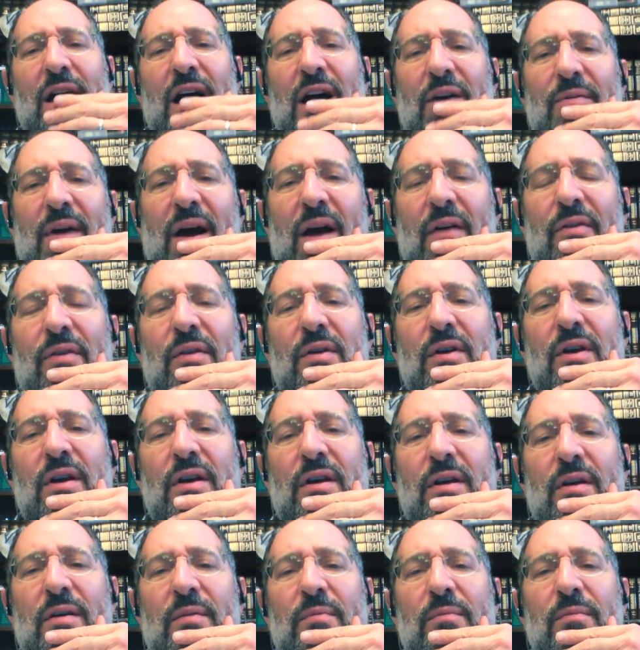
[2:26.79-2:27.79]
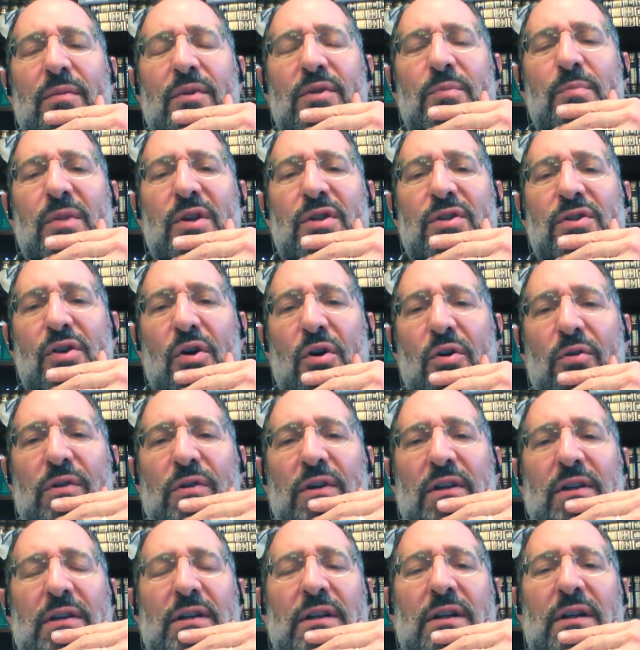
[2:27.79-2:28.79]
around the
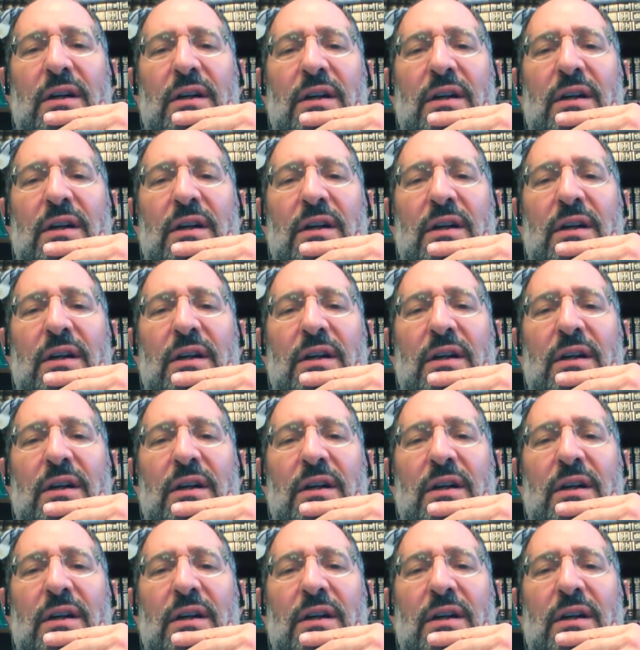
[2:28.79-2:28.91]
Mitzorah.